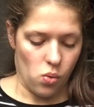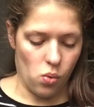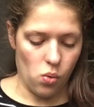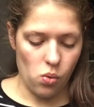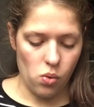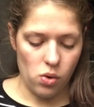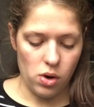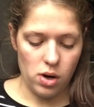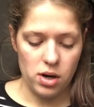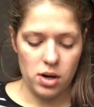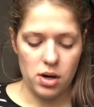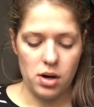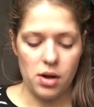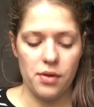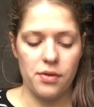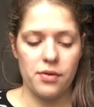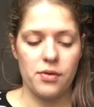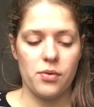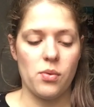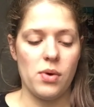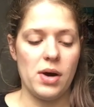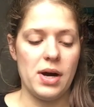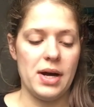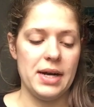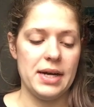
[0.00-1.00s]
Or
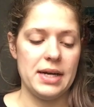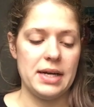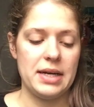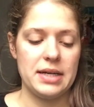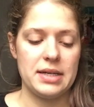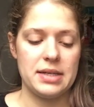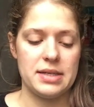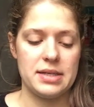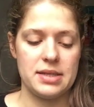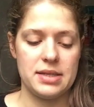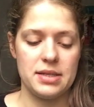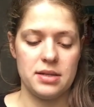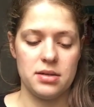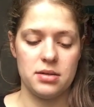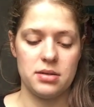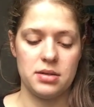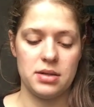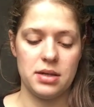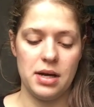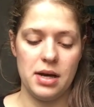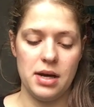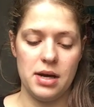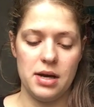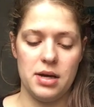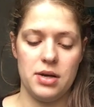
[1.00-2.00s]
otherwise,
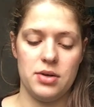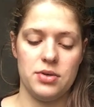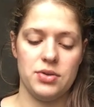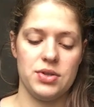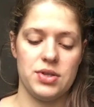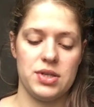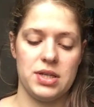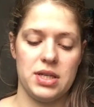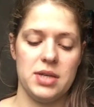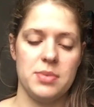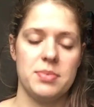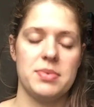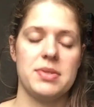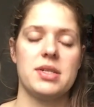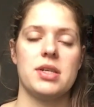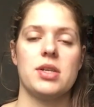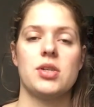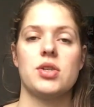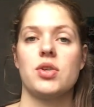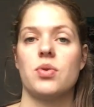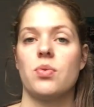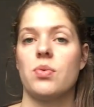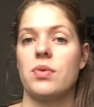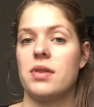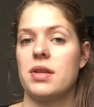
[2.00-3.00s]
I'll just keep
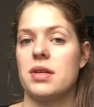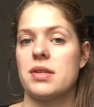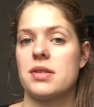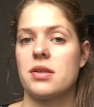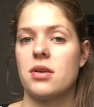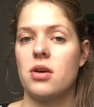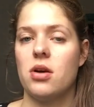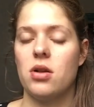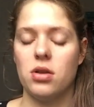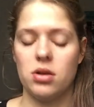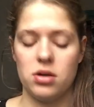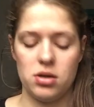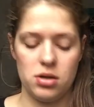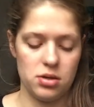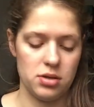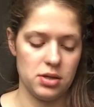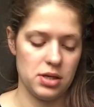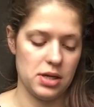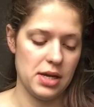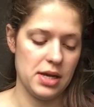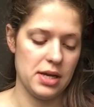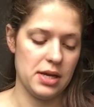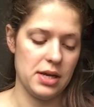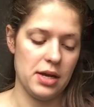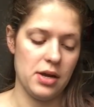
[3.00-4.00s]
stitching with this color
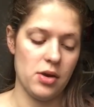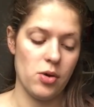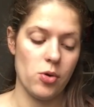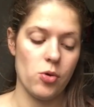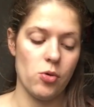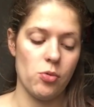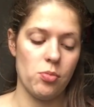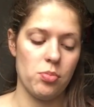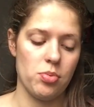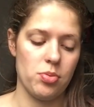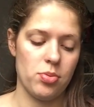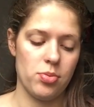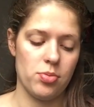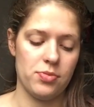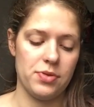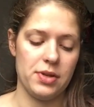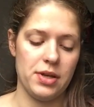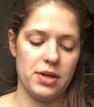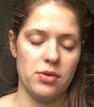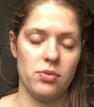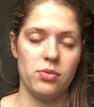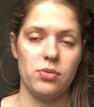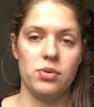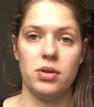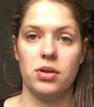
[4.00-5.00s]
and I hope
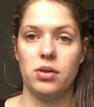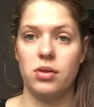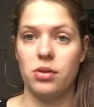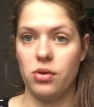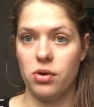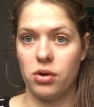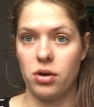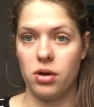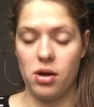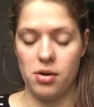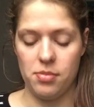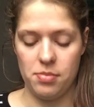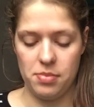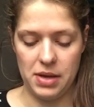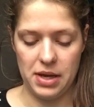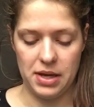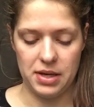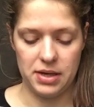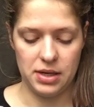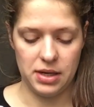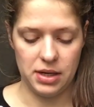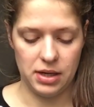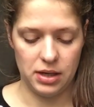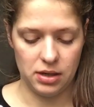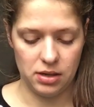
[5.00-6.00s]
that it will look
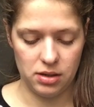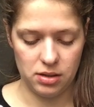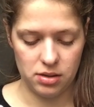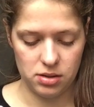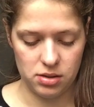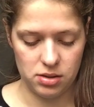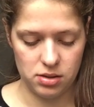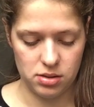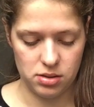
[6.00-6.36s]
upending.